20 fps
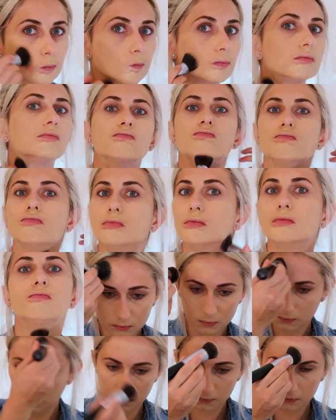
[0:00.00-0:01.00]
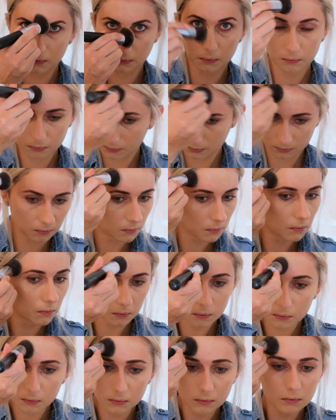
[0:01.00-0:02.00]
and always leaves my skin looking
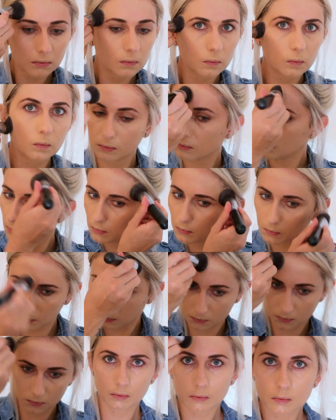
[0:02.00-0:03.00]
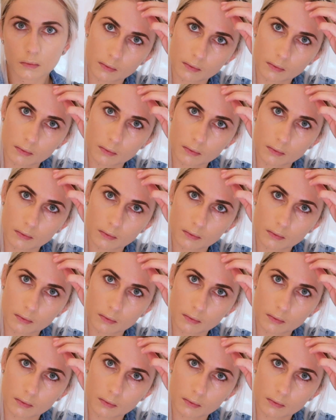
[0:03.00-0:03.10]
amazingly. And then